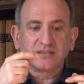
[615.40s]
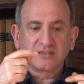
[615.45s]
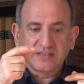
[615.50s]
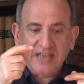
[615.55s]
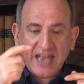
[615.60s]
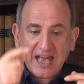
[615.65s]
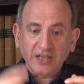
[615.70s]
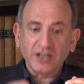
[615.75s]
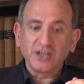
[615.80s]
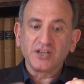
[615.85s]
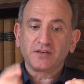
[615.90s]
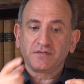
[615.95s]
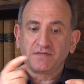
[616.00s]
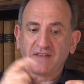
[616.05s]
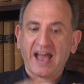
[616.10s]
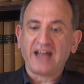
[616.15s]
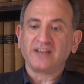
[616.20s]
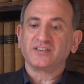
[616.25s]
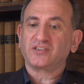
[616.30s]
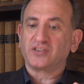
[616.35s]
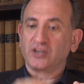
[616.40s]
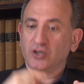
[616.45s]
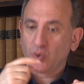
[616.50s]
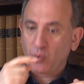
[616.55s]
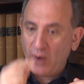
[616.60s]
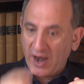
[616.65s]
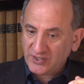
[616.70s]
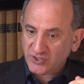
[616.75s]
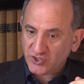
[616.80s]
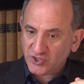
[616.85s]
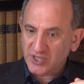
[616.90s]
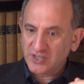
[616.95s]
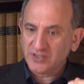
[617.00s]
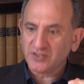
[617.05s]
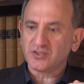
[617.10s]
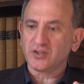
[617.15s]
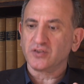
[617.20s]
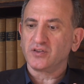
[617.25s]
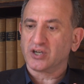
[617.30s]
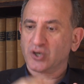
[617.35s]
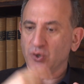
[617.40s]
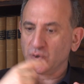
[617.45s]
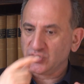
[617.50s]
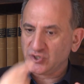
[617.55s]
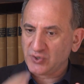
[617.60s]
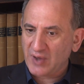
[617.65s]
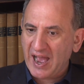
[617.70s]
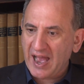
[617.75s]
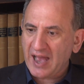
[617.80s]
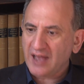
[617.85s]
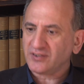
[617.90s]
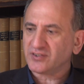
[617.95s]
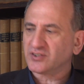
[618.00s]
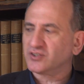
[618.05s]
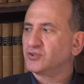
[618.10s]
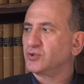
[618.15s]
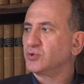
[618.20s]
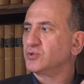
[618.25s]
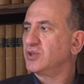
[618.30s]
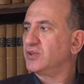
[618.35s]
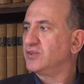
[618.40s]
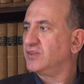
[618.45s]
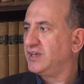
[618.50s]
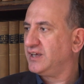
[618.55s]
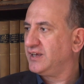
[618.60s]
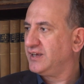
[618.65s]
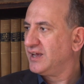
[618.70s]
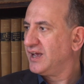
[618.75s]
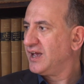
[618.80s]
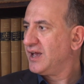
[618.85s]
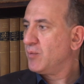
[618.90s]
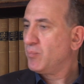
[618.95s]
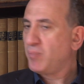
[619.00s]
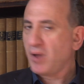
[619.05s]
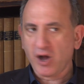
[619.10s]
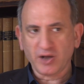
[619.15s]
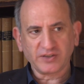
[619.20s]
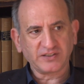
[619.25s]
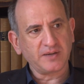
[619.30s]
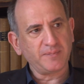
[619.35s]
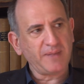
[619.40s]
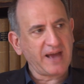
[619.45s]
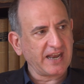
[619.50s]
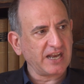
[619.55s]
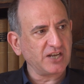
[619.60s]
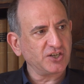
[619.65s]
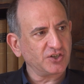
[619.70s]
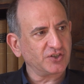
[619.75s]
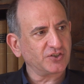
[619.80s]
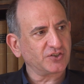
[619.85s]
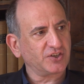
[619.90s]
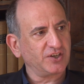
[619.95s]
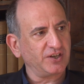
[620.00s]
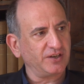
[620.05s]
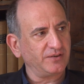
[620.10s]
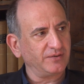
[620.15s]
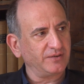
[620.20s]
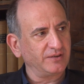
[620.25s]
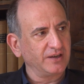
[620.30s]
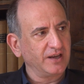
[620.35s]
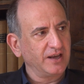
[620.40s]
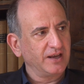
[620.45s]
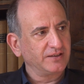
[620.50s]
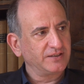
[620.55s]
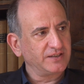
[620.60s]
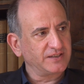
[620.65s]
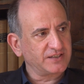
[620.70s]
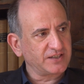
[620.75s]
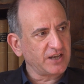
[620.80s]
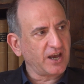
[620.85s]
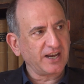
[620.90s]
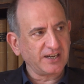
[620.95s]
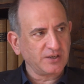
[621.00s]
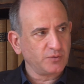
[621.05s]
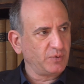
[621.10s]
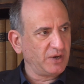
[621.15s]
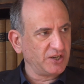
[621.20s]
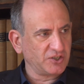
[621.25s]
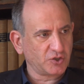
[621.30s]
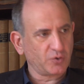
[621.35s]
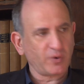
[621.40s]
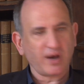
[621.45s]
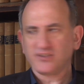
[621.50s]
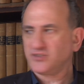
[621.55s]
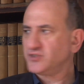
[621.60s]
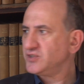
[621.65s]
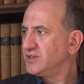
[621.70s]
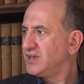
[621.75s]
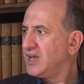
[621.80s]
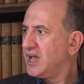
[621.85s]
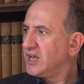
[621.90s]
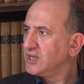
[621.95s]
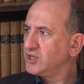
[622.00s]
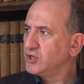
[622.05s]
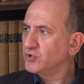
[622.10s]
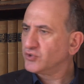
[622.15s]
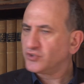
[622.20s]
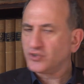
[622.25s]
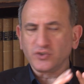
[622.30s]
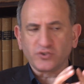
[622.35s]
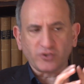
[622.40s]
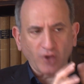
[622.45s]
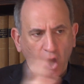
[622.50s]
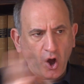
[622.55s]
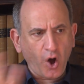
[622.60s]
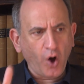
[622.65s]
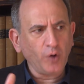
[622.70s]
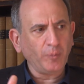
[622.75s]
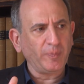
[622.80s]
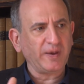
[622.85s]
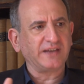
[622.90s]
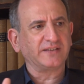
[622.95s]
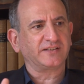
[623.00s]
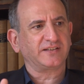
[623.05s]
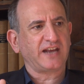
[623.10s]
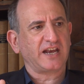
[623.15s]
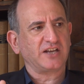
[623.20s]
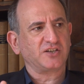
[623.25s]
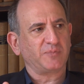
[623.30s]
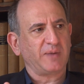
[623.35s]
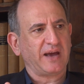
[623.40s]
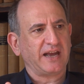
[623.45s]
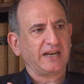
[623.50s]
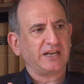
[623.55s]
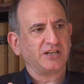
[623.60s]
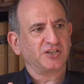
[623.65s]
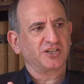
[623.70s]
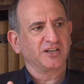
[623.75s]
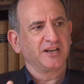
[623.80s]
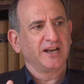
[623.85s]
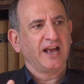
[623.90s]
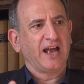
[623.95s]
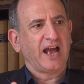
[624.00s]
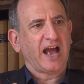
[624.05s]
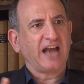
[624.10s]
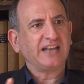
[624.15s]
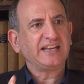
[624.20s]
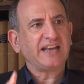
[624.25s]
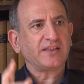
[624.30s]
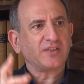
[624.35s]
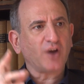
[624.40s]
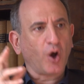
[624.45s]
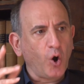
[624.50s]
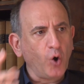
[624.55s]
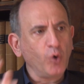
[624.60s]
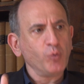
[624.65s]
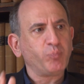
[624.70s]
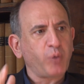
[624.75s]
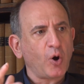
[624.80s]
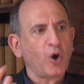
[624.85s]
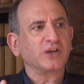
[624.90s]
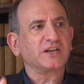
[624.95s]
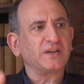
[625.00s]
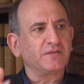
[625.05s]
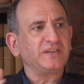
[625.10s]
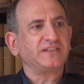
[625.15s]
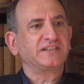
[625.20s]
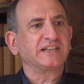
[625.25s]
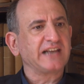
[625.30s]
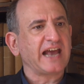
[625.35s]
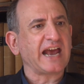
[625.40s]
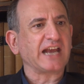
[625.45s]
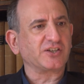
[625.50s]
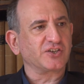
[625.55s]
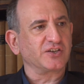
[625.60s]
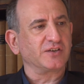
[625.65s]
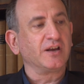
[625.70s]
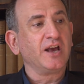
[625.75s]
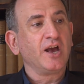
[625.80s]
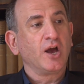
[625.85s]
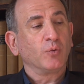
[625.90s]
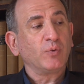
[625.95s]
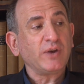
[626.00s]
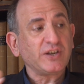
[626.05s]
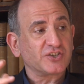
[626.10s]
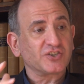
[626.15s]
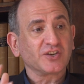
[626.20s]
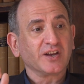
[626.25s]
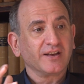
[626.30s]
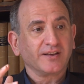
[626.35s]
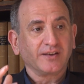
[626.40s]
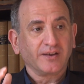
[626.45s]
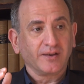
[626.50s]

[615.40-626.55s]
tell in advance the questions that they're going to ask so that the party managers can decide which question. You know, so it's all being stage managed. And yet the whole point of this election, which